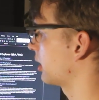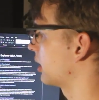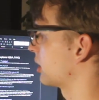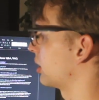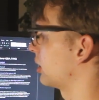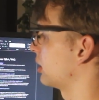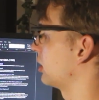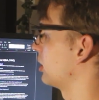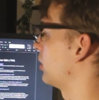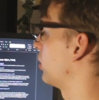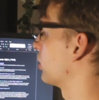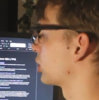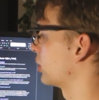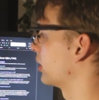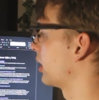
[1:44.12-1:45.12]
There's
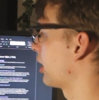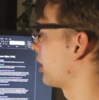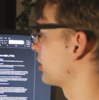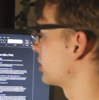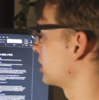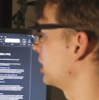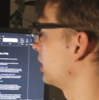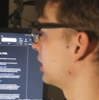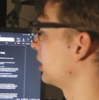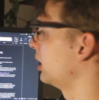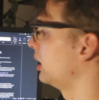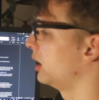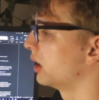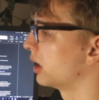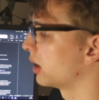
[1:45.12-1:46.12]
also another scene,
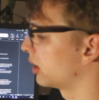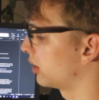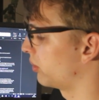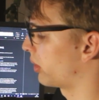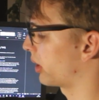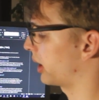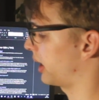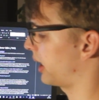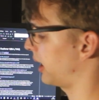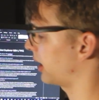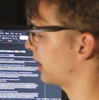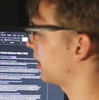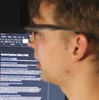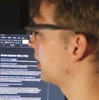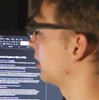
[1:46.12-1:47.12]
the rocket
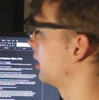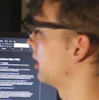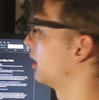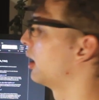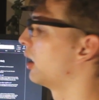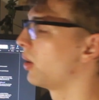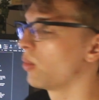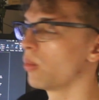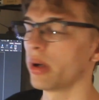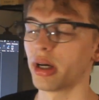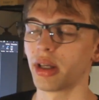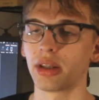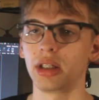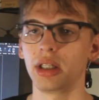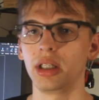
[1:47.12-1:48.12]
hangar,
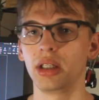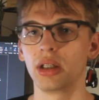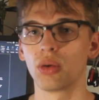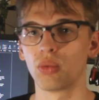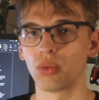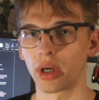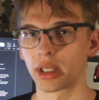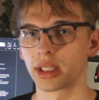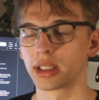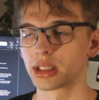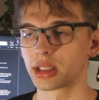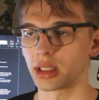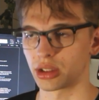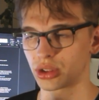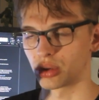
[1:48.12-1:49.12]
where the
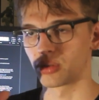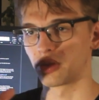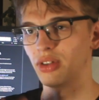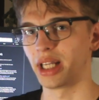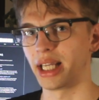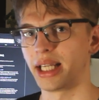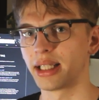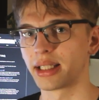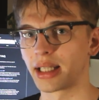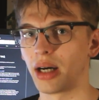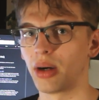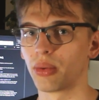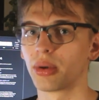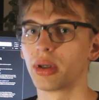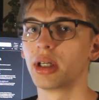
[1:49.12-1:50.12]
rockets are sort of laying
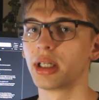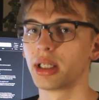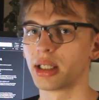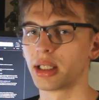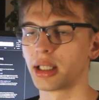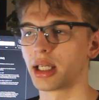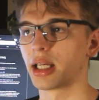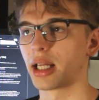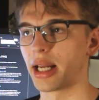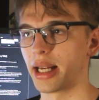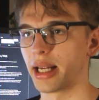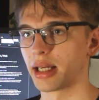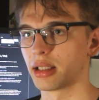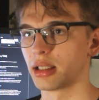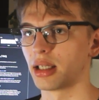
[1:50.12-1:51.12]
down in a
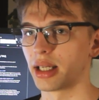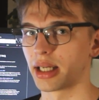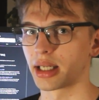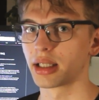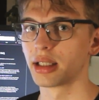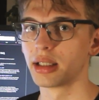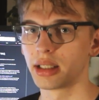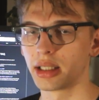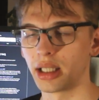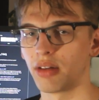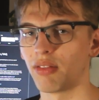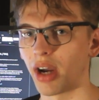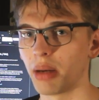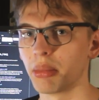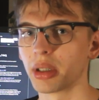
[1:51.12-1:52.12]
hangar-like
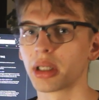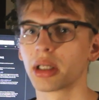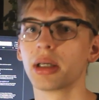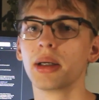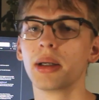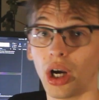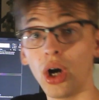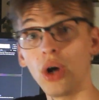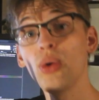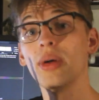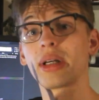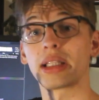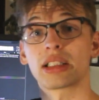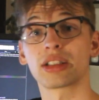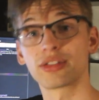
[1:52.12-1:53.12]
environment. Oh,
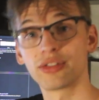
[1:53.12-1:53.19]
and there's